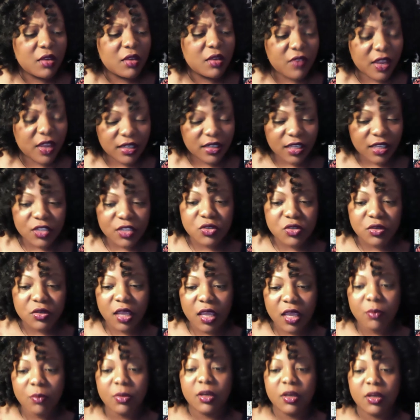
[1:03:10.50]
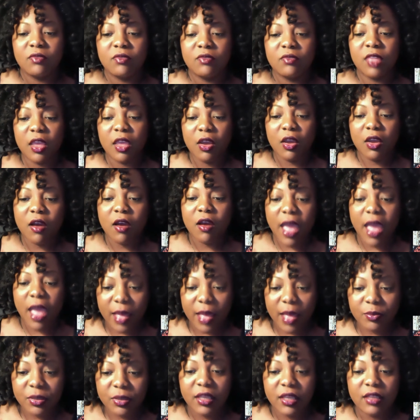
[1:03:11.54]
a financial game, but if they are
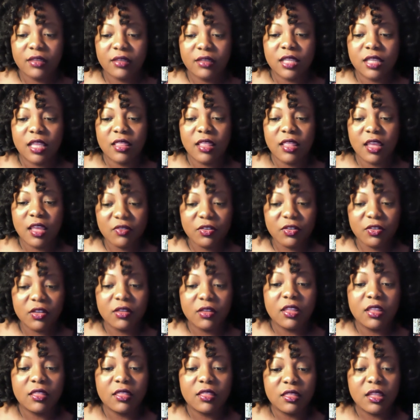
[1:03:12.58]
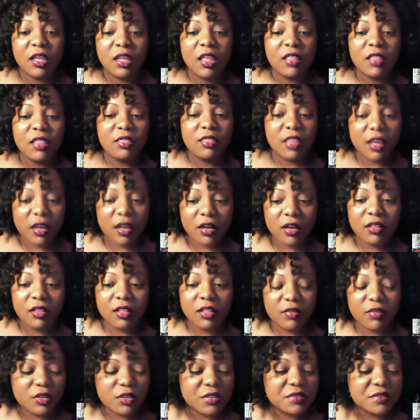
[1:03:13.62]
happy and they feel that their
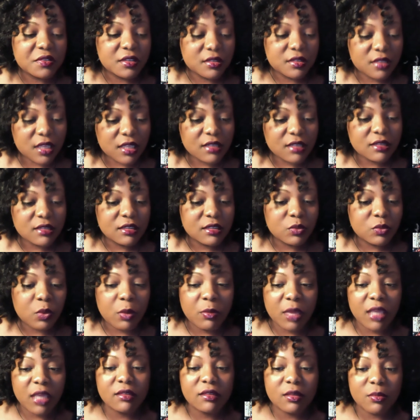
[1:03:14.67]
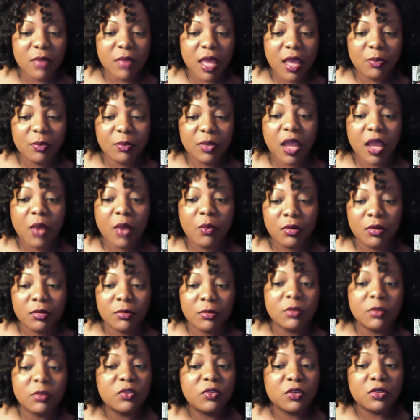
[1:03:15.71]
level of success is what makes them happy, I want
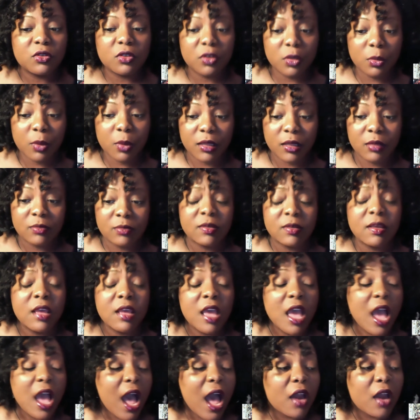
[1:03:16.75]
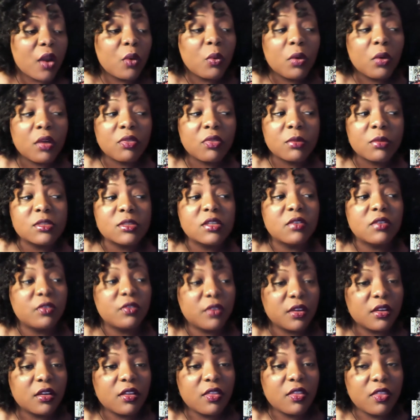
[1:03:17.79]
them to feel good about themselves. I don't want them to
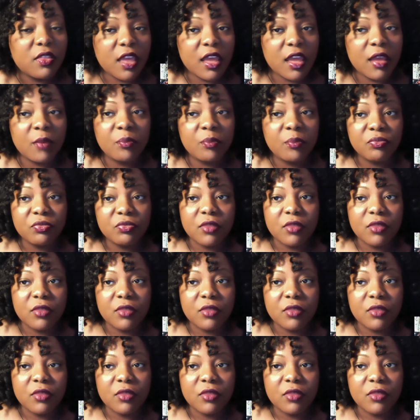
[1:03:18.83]
feel that